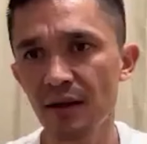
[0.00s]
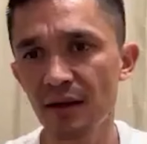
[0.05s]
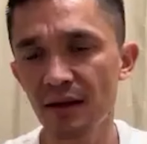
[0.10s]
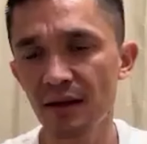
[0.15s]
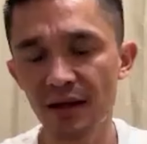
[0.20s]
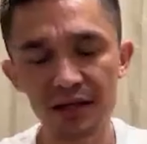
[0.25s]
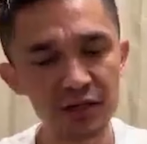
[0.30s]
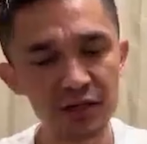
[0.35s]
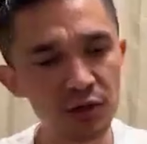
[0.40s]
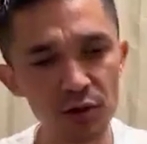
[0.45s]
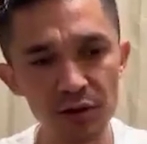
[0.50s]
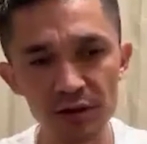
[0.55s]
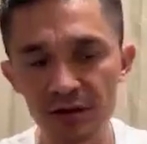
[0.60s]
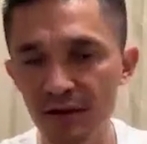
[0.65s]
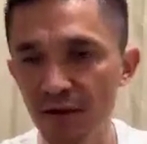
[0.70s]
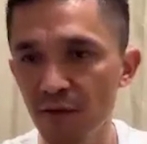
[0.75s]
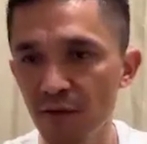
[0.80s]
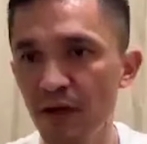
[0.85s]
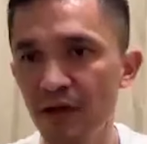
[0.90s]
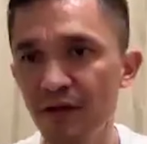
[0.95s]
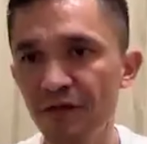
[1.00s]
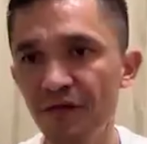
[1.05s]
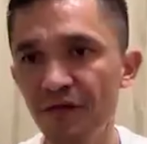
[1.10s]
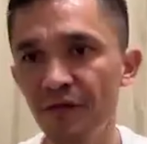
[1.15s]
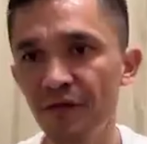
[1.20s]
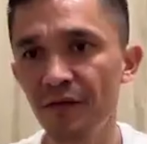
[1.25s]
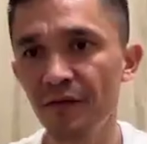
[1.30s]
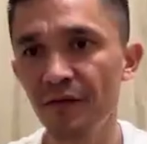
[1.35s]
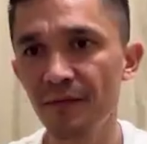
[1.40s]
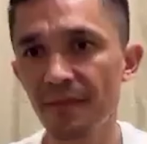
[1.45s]
an extraordinary
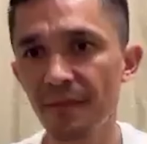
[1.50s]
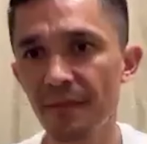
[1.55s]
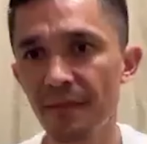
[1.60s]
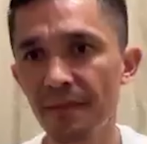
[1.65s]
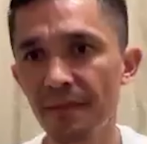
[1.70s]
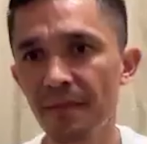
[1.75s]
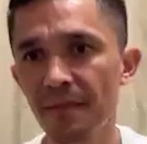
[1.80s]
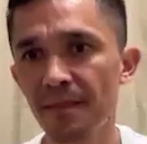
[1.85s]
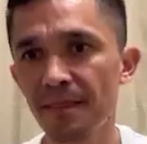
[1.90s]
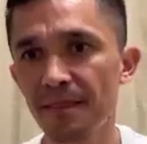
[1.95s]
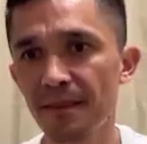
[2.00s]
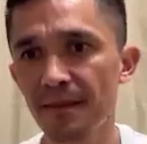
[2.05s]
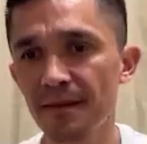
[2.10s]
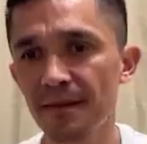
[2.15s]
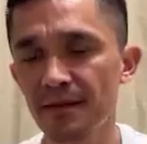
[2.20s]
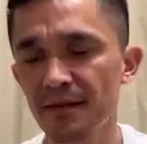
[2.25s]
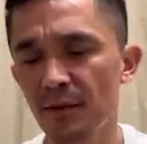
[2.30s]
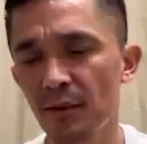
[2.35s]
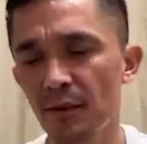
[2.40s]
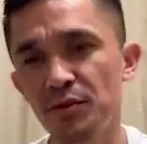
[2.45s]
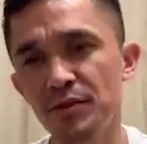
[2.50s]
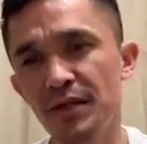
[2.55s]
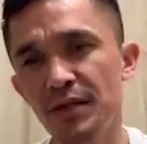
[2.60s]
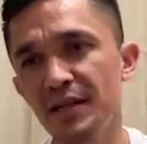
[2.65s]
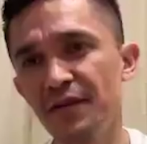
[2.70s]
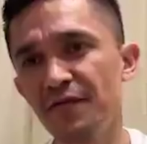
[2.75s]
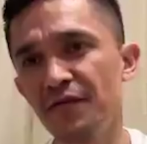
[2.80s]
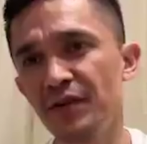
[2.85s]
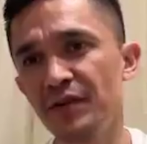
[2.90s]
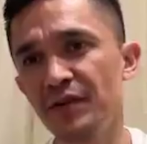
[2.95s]
wife, some
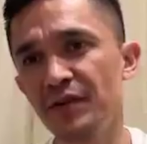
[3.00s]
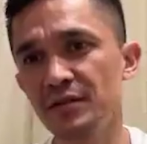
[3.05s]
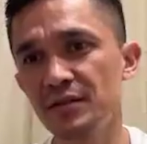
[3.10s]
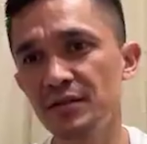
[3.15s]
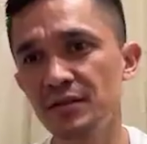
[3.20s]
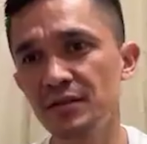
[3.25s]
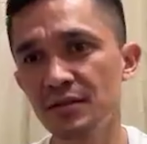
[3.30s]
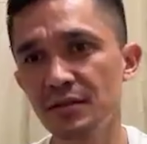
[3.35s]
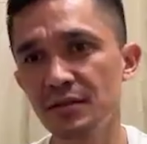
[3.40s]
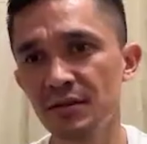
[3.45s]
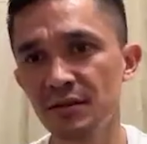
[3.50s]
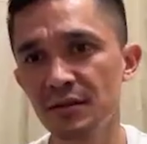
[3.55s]
outstanding friends,